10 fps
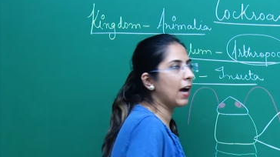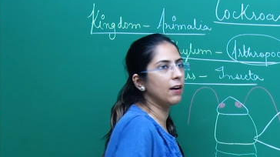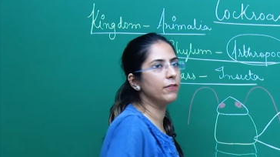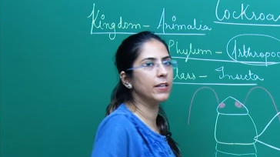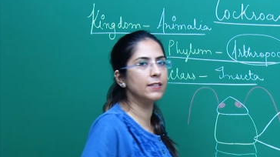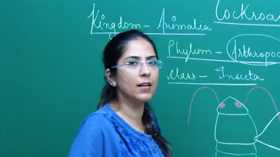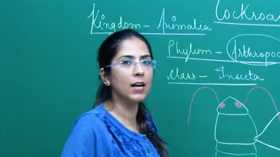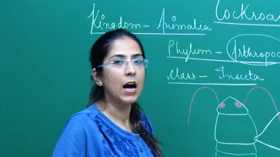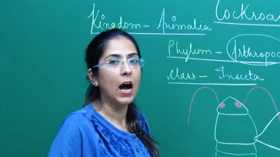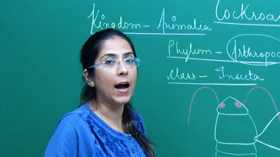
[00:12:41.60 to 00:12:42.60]
have is
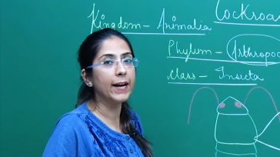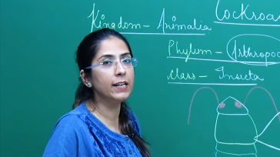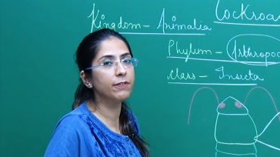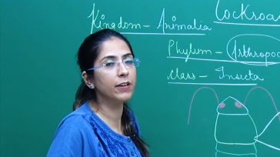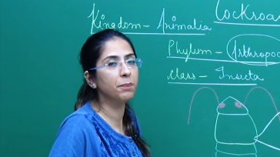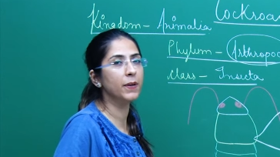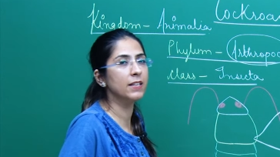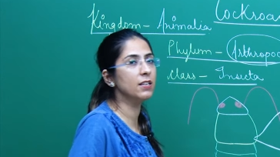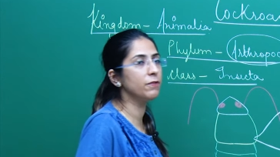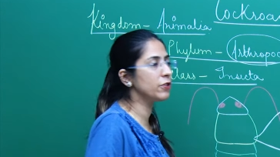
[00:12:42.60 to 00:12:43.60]
a hind wing
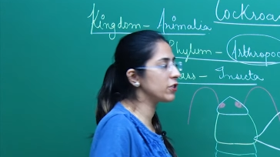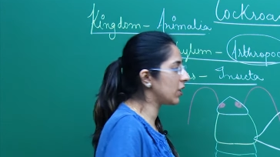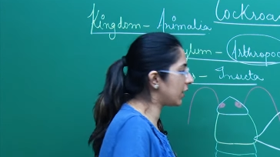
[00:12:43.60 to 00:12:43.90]
present, which is a